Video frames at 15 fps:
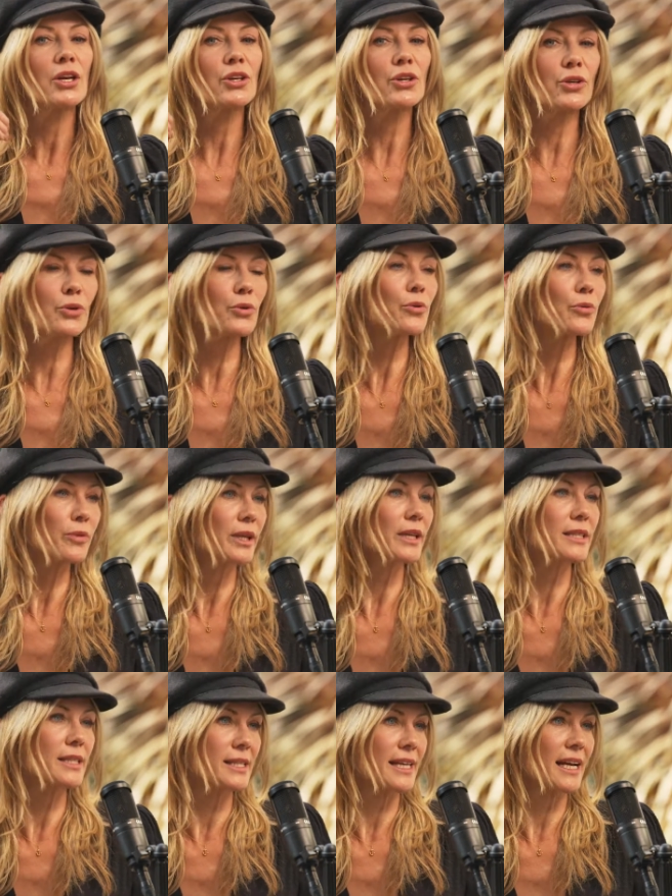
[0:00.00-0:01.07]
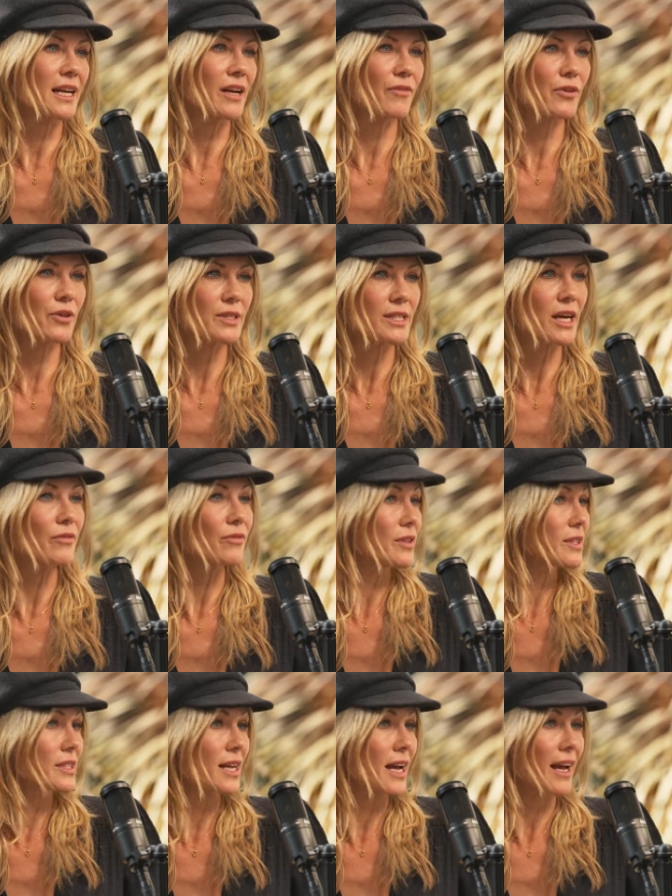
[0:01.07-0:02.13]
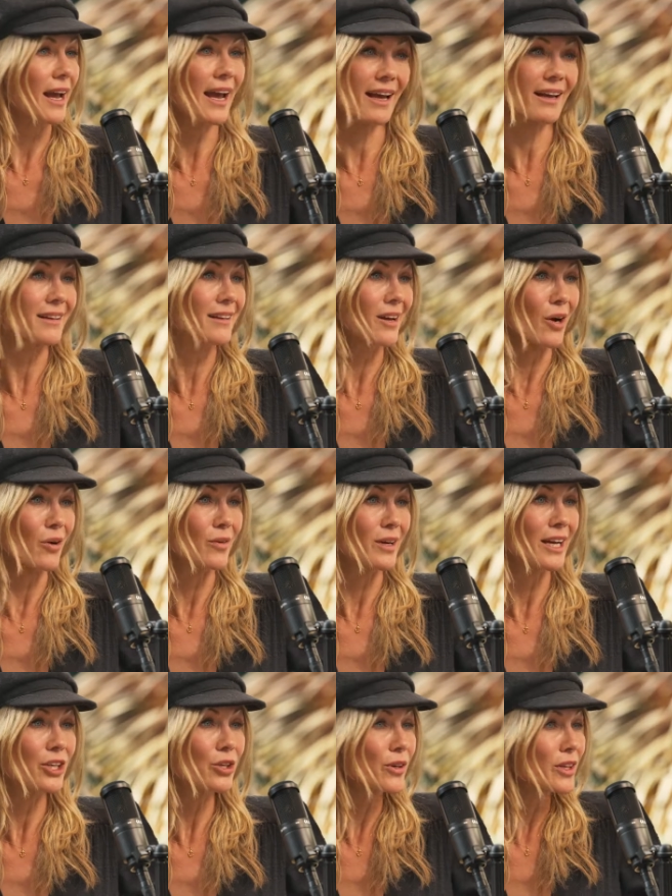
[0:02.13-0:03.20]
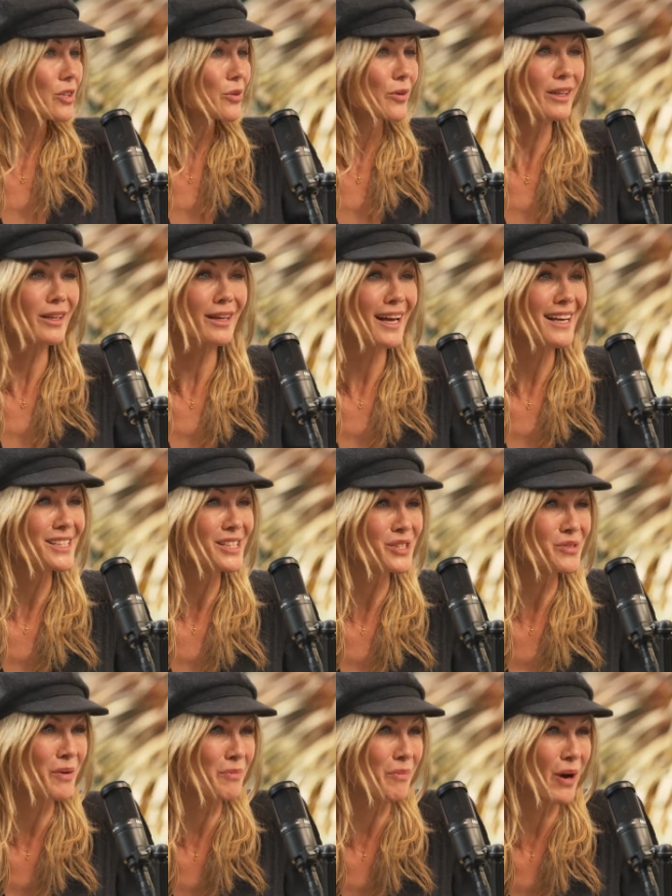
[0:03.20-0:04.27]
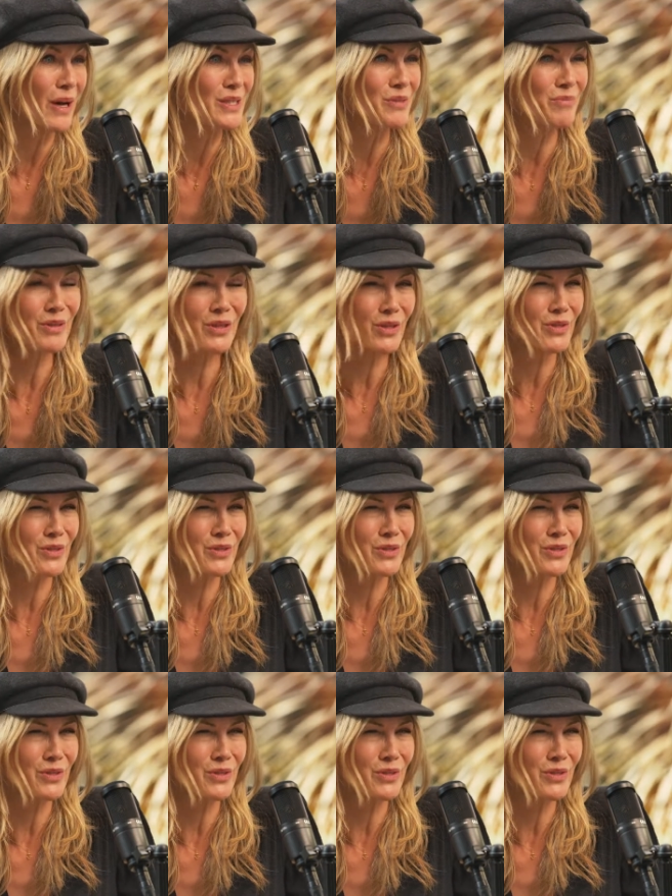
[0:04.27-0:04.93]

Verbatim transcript: you need to stand up for yourself and say, hey, no. And you can do it in the nicest way possible.